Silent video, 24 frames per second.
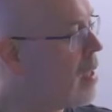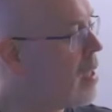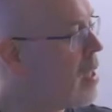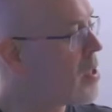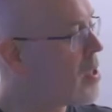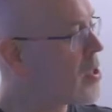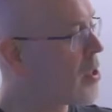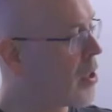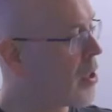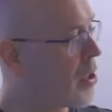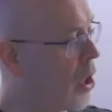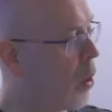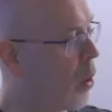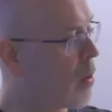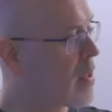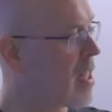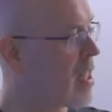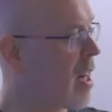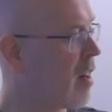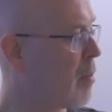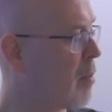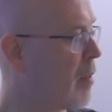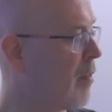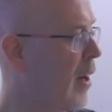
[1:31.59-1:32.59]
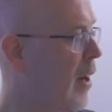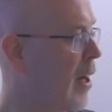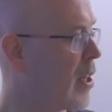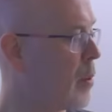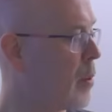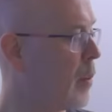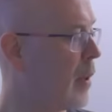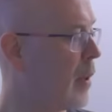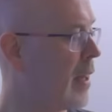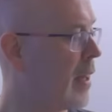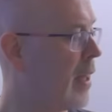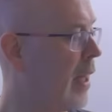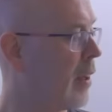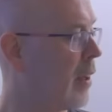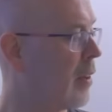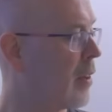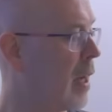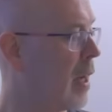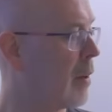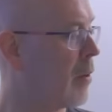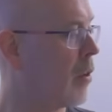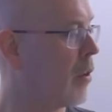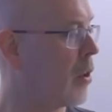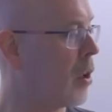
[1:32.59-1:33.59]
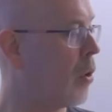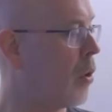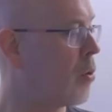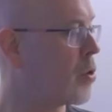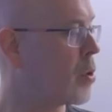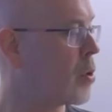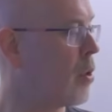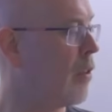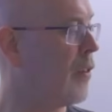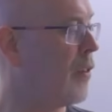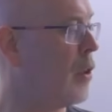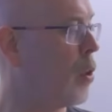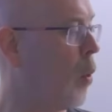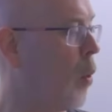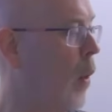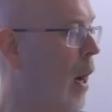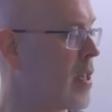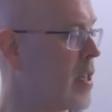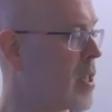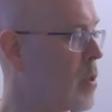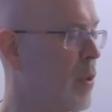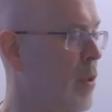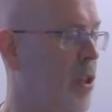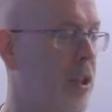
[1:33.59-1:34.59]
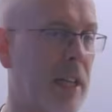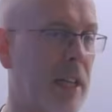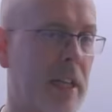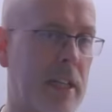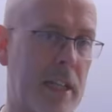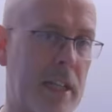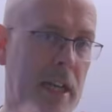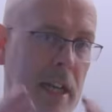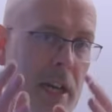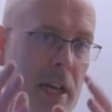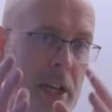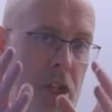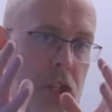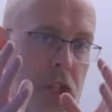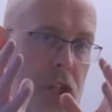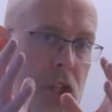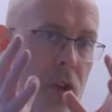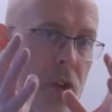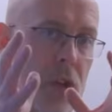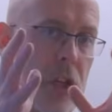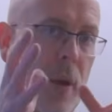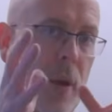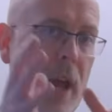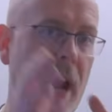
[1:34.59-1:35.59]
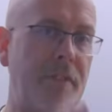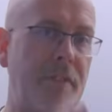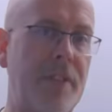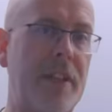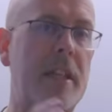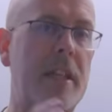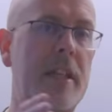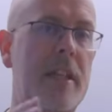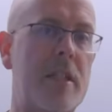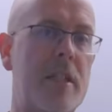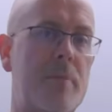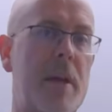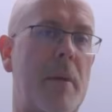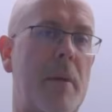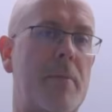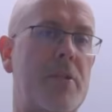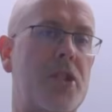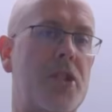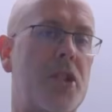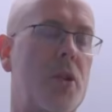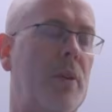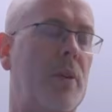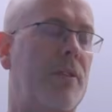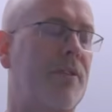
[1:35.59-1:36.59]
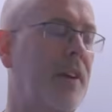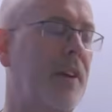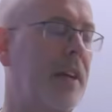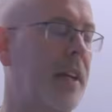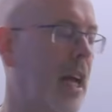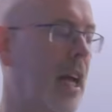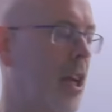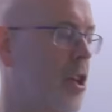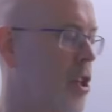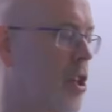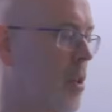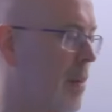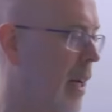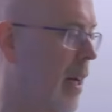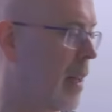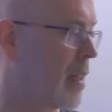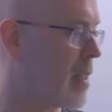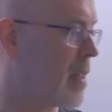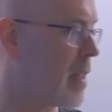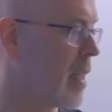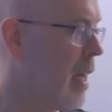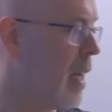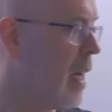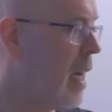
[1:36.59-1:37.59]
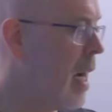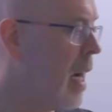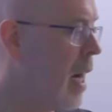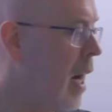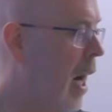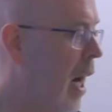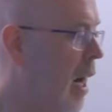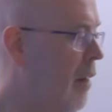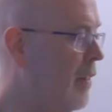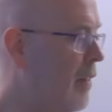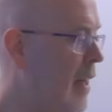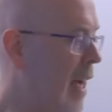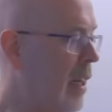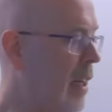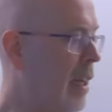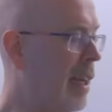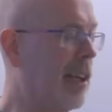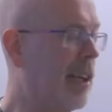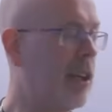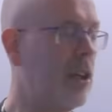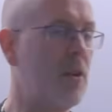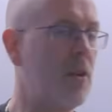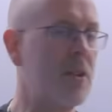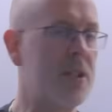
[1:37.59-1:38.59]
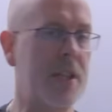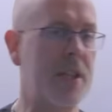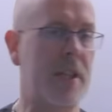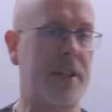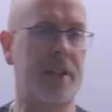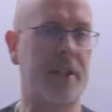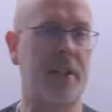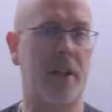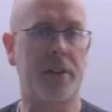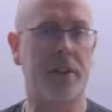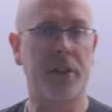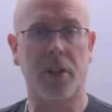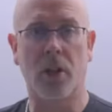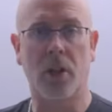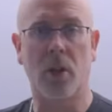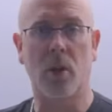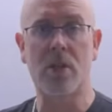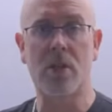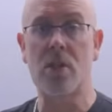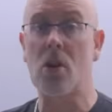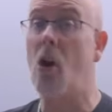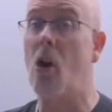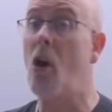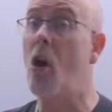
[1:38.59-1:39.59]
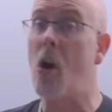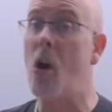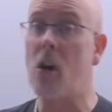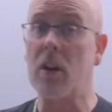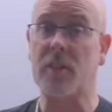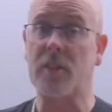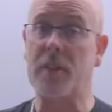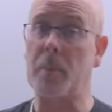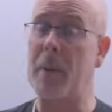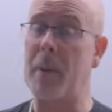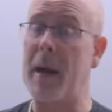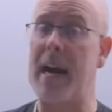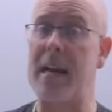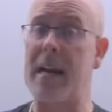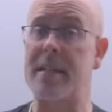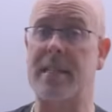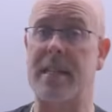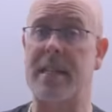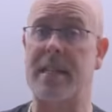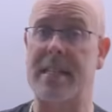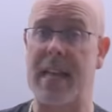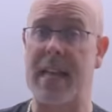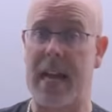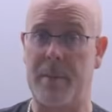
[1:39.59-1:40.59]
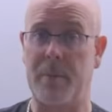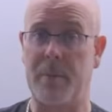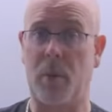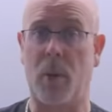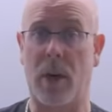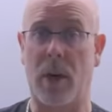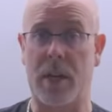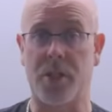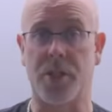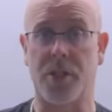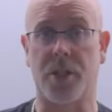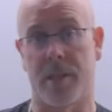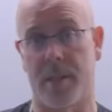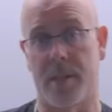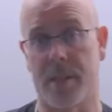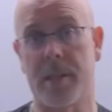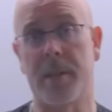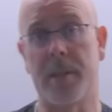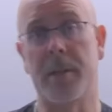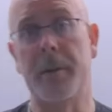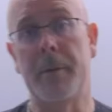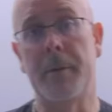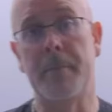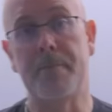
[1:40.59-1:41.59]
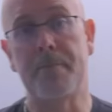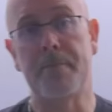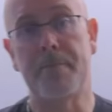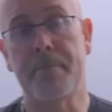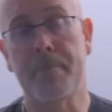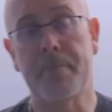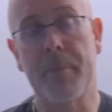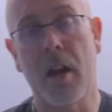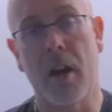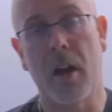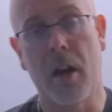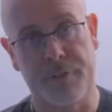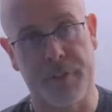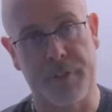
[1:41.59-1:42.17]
So the notes that I provided with here, I'm going to go through a few questions with you that kind of show you everything you need to be able to do in financial maths. I've then included on the notes all of the past exam questions on